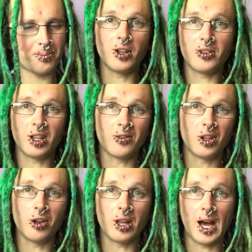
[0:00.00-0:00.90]
First thing of
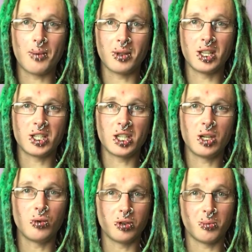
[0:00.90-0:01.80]
note that happened this
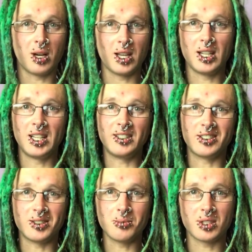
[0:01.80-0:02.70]
year was my
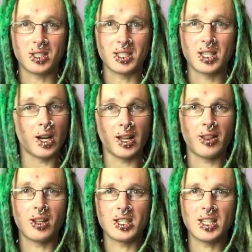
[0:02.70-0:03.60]
Lisa Simpson Friday
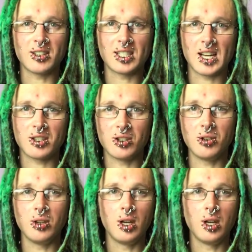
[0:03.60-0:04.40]
13th tattoo.